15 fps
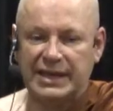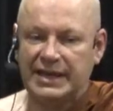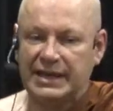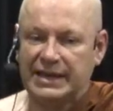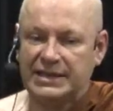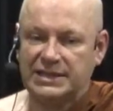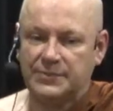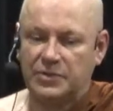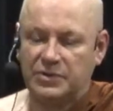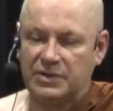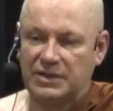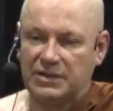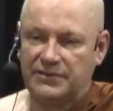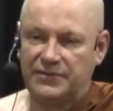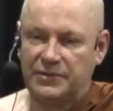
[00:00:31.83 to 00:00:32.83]
is
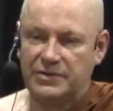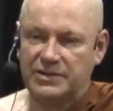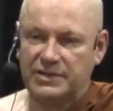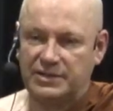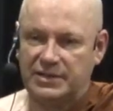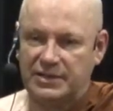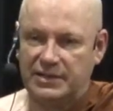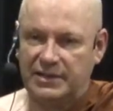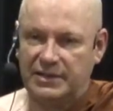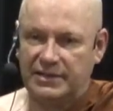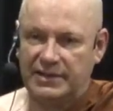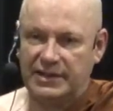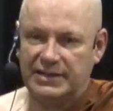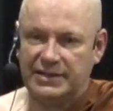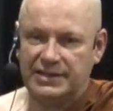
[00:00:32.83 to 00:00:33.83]
putting first
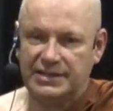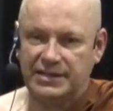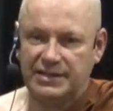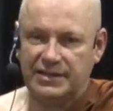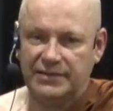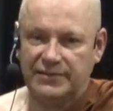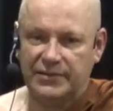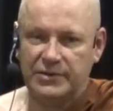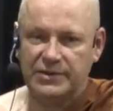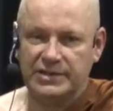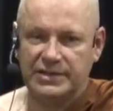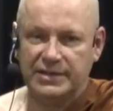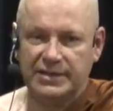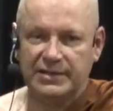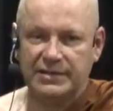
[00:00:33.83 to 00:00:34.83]
things first.